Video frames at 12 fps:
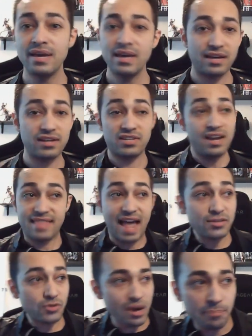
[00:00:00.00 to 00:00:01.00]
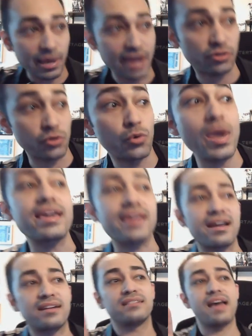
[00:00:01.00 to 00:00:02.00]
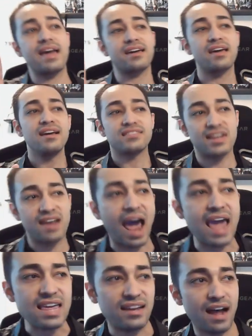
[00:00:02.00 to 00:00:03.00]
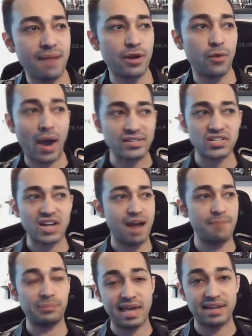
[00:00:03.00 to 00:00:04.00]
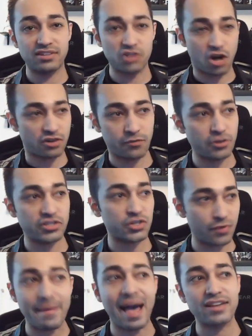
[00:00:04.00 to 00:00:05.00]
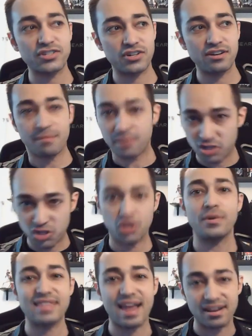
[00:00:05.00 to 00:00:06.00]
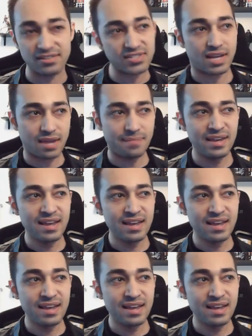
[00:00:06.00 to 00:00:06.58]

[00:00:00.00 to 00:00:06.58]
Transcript: Because that's what I'm playing through the weekend. Like, tonight, I'm going to waste time playing Dark Forces Remastered. I'm going to chill with that on Steam.